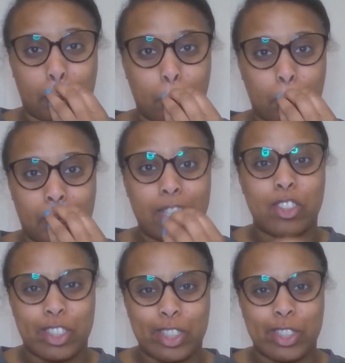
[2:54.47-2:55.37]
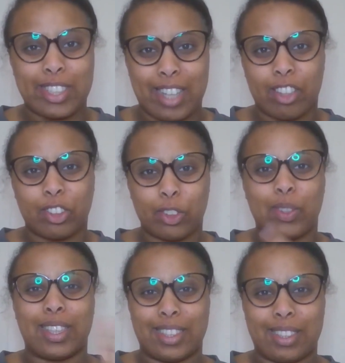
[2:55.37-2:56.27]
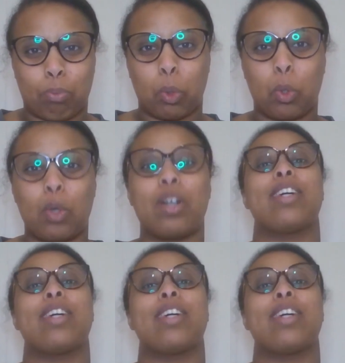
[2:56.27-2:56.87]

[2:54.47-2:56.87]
they introduced Ganju and his boar